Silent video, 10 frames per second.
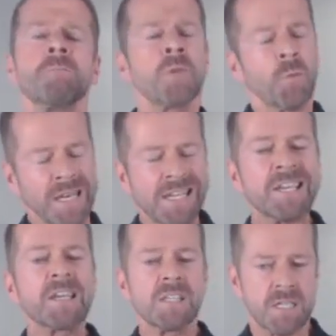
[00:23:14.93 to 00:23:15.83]
we need to
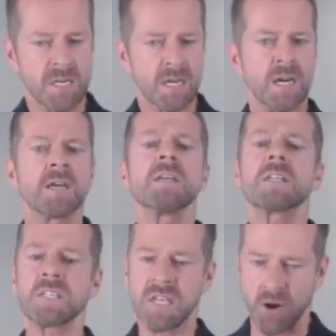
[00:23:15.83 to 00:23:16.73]
consider
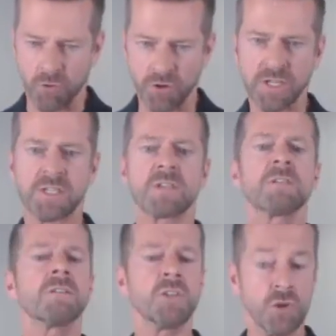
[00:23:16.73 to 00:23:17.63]
steroid
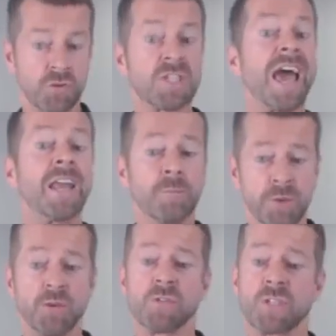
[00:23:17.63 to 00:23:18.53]
use and
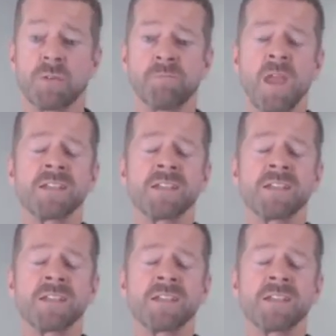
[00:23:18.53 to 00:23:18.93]
abuse.